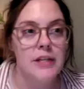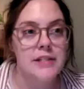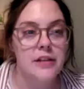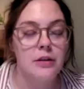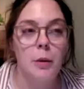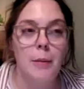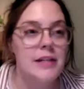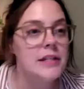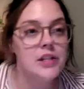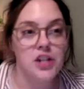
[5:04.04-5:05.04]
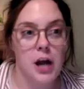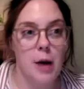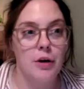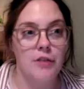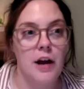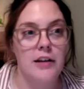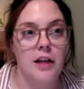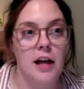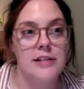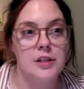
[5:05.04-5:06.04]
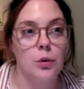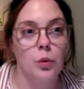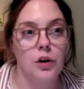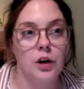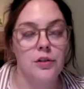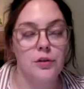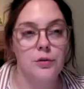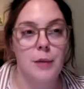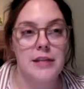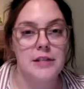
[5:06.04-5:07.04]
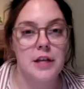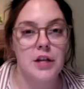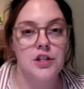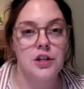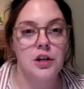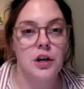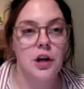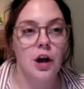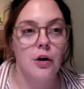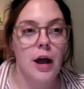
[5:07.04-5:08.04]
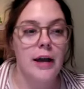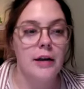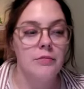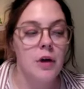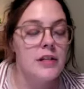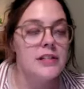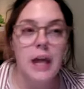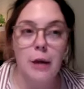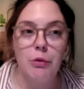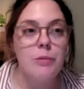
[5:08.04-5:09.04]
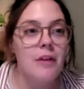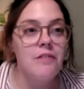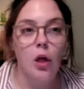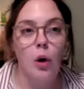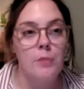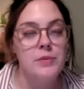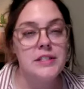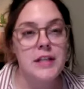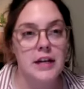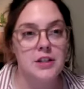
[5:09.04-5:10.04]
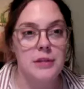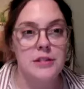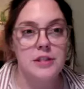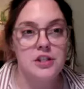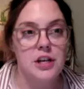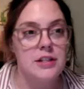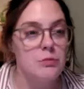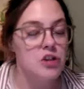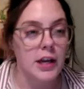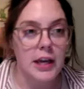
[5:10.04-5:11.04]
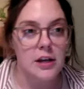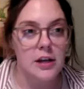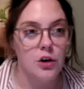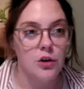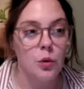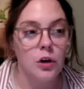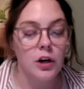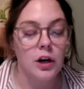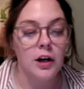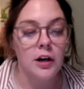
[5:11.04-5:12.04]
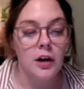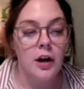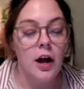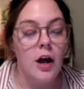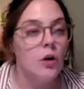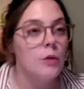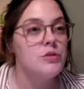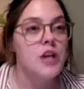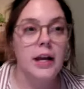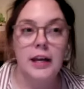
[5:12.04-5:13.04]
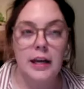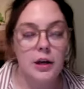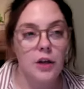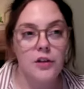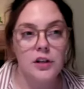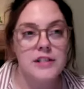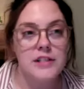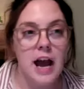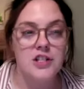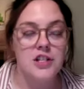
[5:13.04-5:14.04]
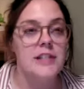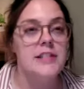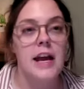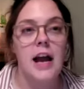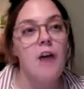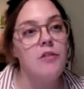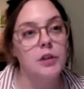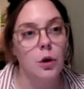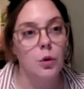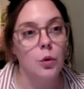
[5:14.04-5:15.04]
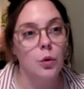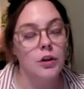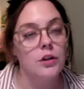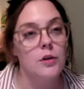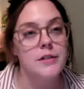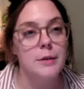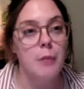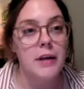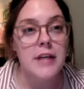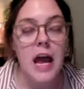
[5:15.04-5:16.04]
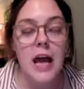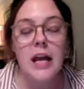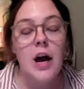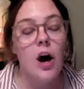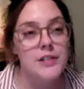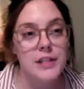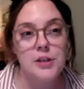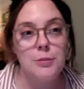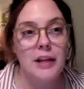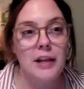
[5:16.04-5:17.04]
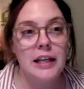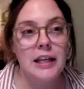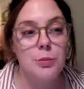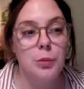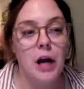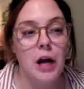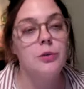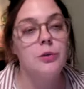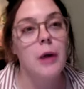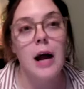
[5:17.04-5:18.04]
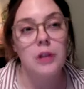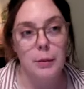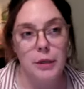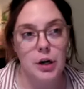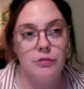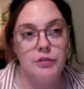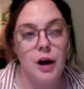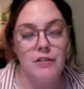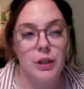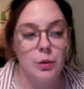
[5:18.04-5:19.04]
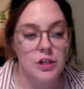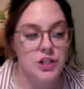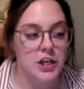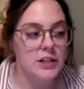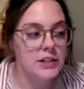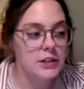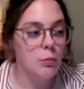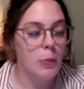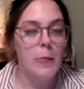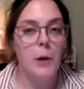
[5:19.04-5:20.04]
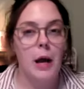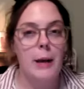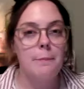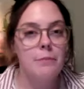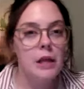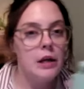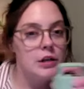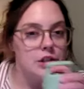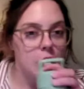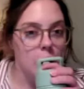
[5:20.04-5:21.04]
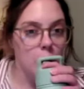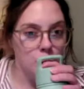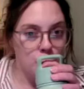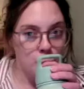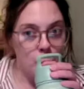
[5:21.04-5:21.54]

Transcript: I'm going to send them a message and I'm going to finalize their order through the message. Okay. Same with my follow ups and text messages. I'm checking in on an order or I'm checking in on their stash and I say, I have a local order closing Monday. I'll send you my link to browse around. Let me know if you have any questions. Okay. So